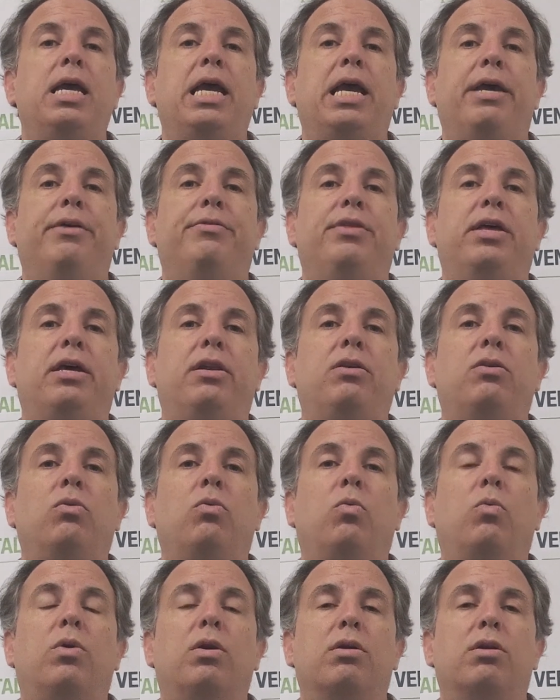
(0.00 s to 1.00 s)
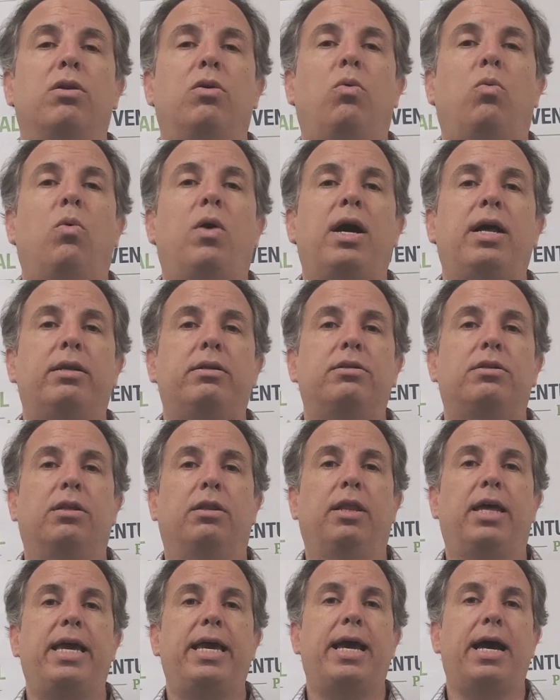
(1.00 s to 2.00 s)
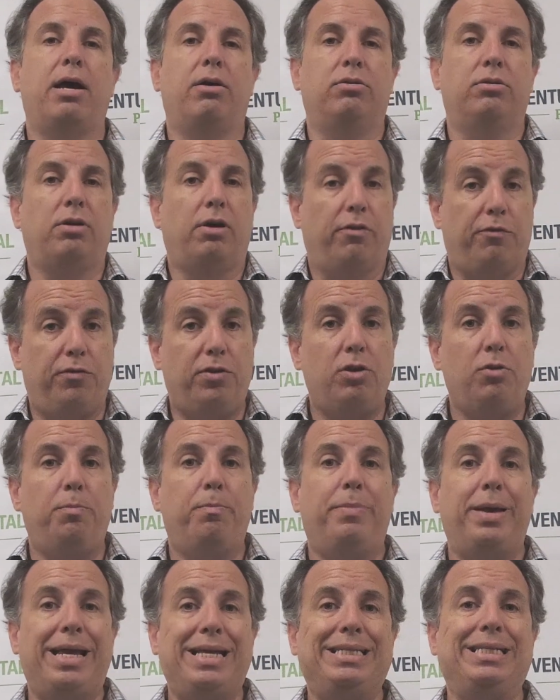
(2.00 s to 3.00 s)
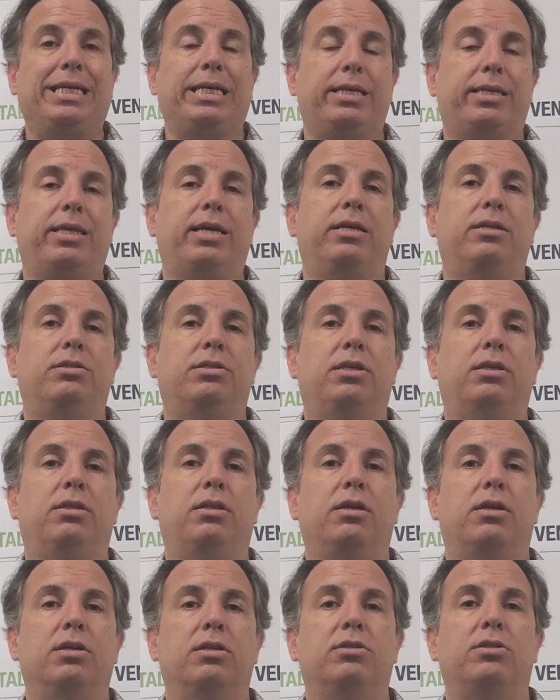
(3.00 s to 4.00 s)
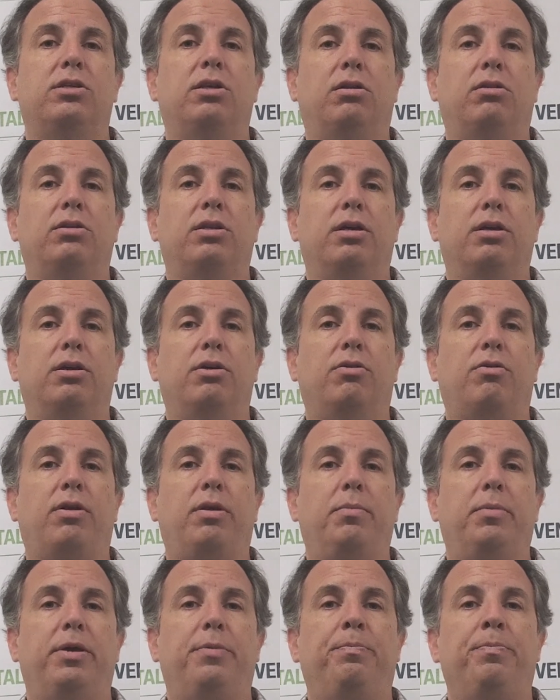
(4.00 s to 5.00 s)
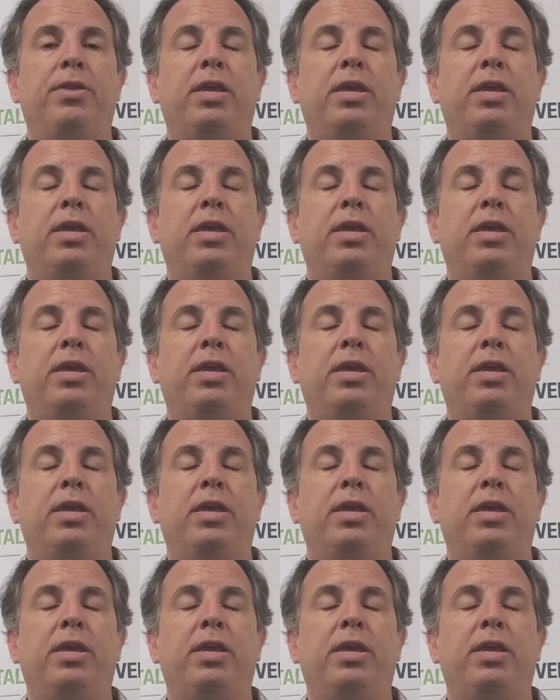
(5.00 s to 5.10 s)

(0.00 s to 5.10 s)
And then we're going to want to lay out a few basic things in the consulting agreement.